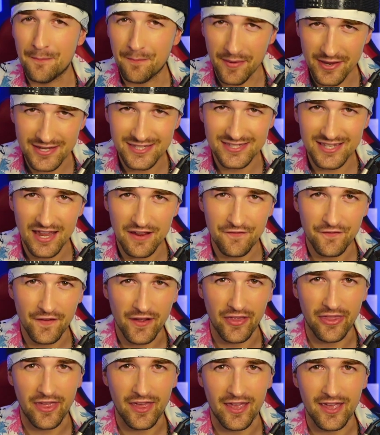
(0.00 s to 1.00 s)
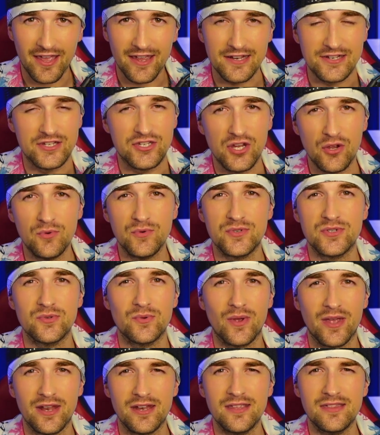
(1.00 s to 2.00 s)
be safe out there, and don't
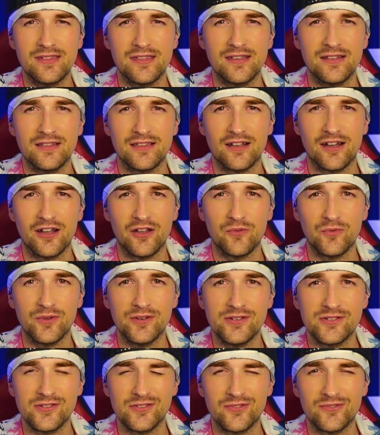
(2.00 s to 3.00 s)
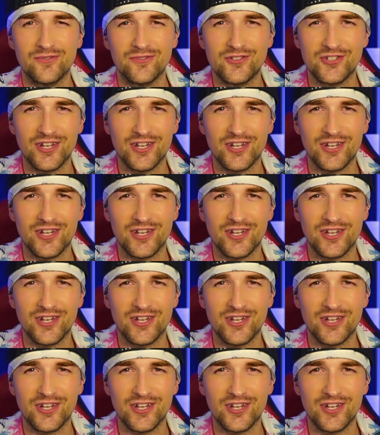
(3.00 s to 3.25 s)
do anything that I wouldn't do.